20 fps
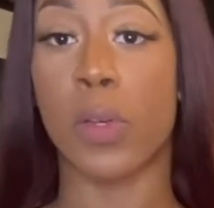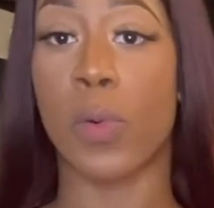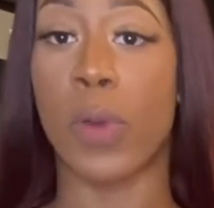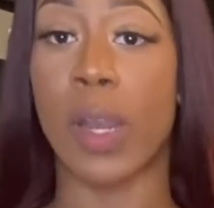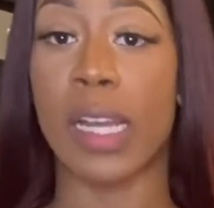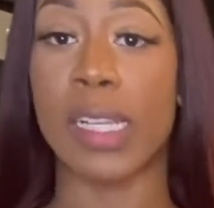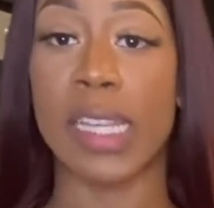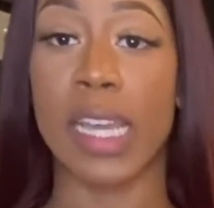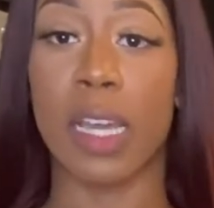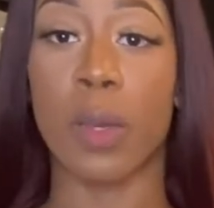So
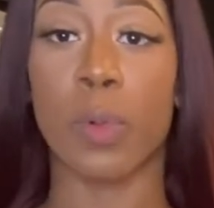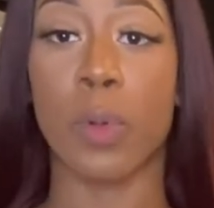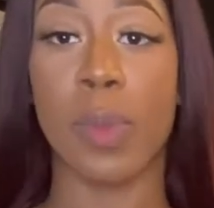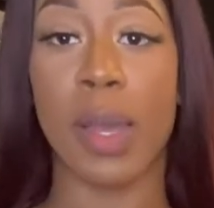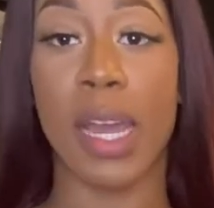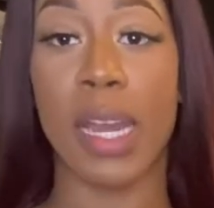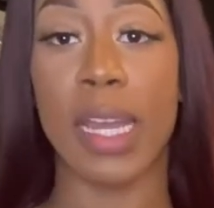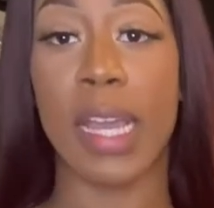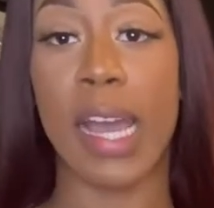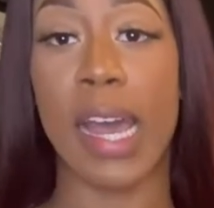when I say upper
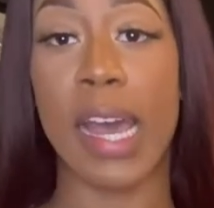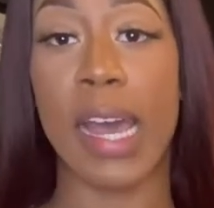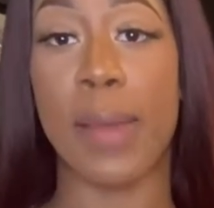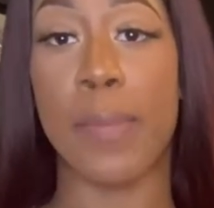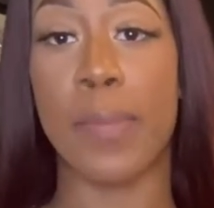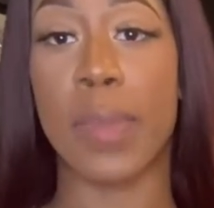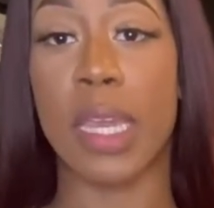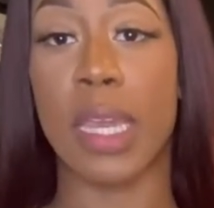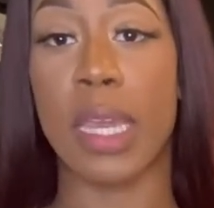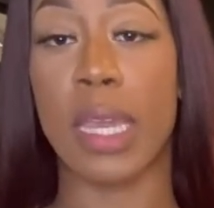body, I
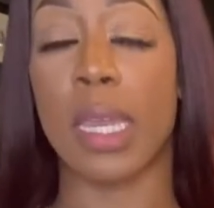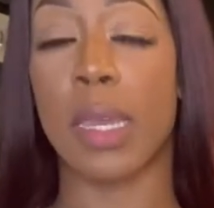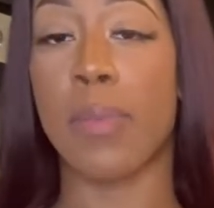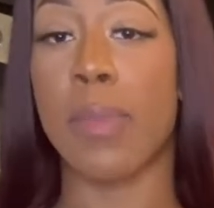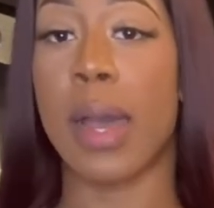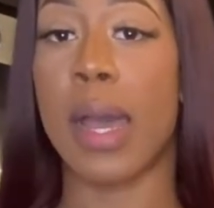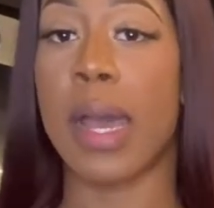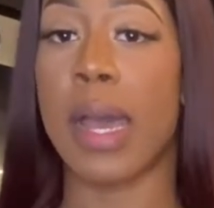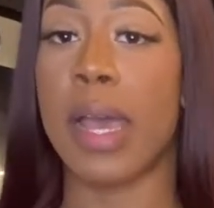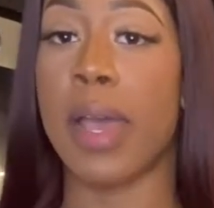mean
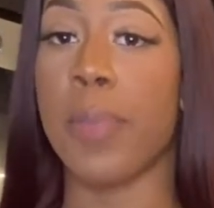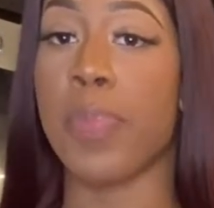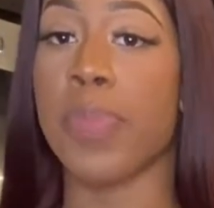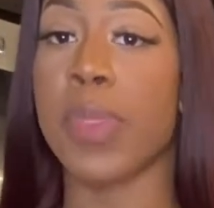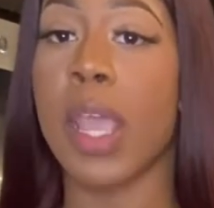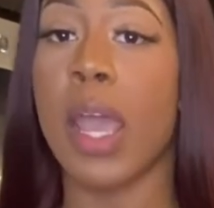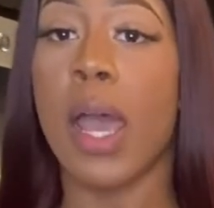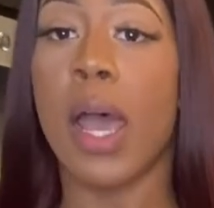my